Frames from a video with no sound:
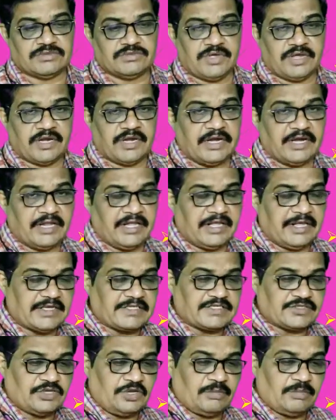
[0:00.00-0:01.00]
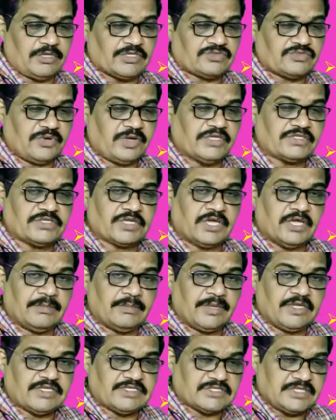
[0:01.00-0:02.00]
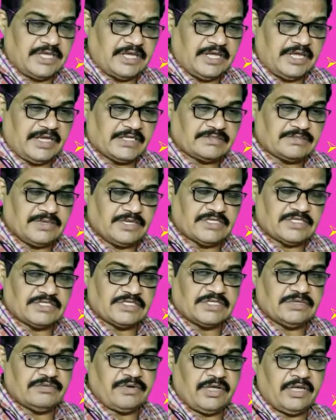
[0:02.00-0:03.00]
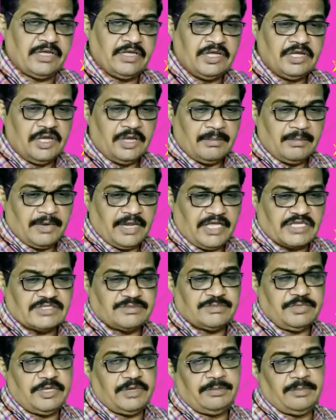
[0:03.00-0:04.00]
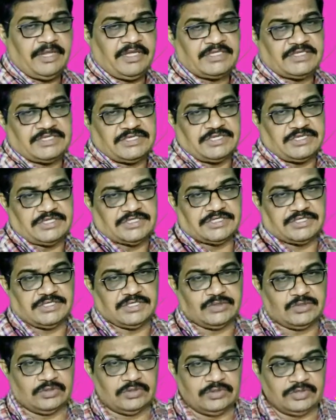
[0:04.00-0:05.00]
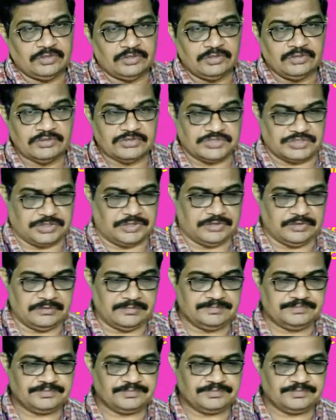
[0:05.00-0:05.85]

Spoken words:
We are getting x square plus y square plus ax plus cy plus b plus d is equal to 0.